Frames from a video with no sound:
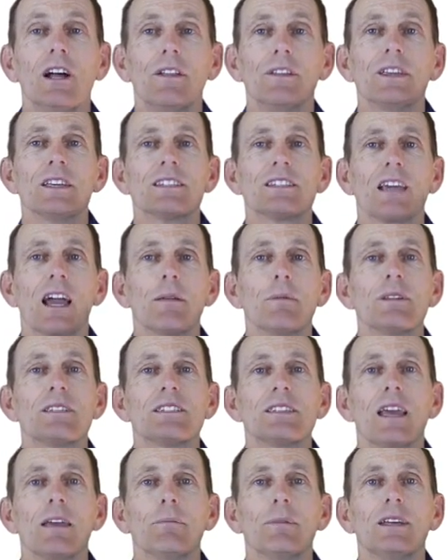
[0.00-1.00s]
The assignment
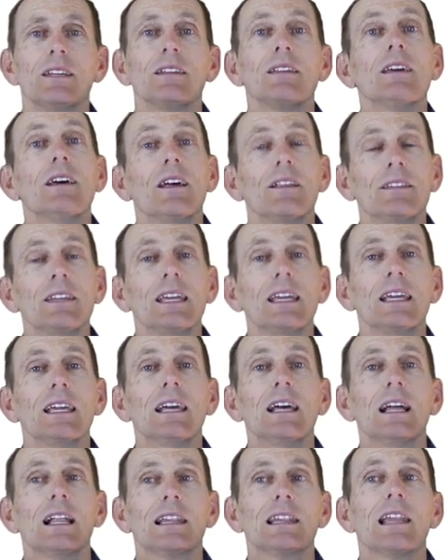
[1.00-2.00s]
statement,
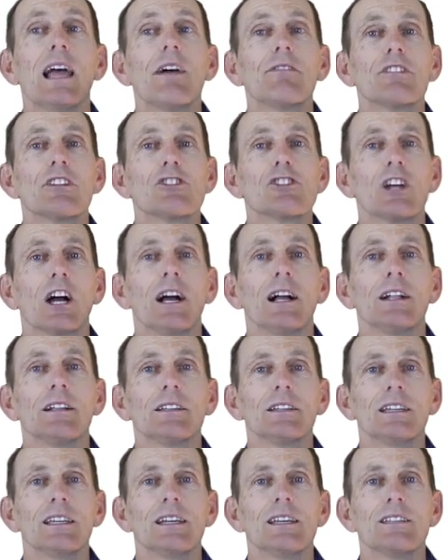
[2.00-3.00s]
the left
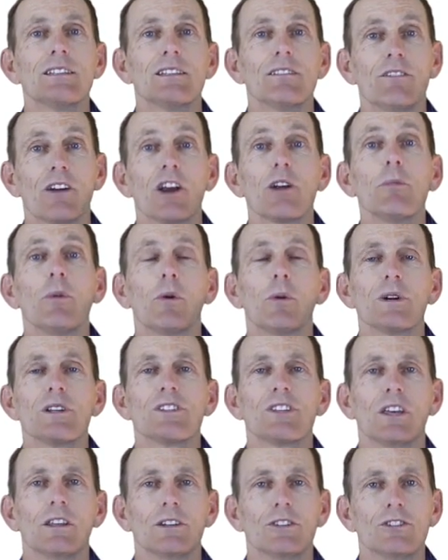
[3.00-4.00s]
child is the variable we're
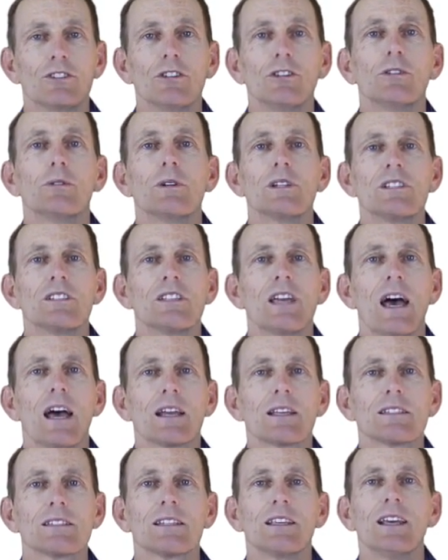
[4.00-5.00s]
assigning to, which is
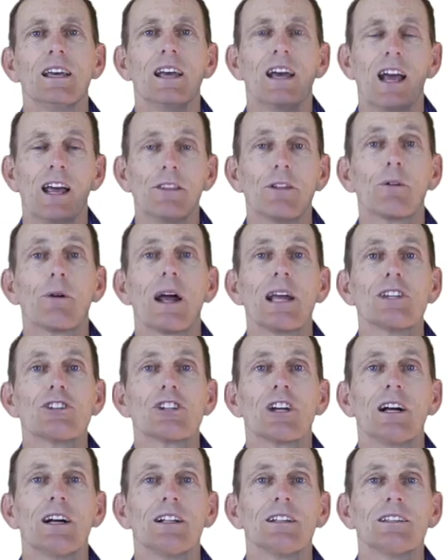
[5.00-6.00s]
x, and the right
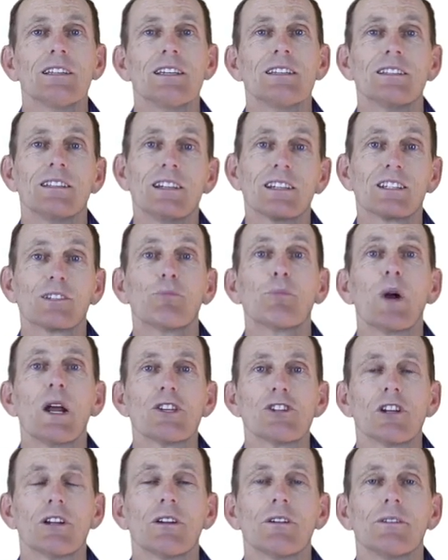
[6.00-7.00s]
child is an
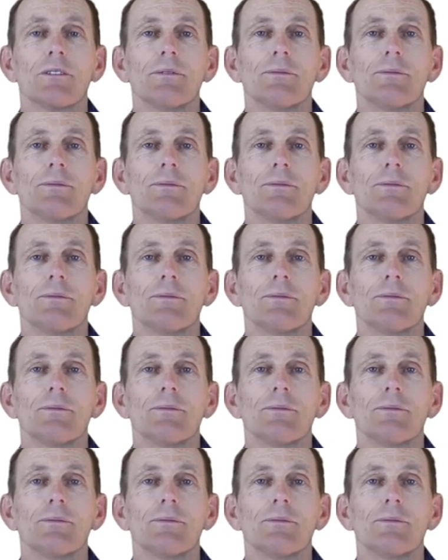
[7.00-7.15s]
expression,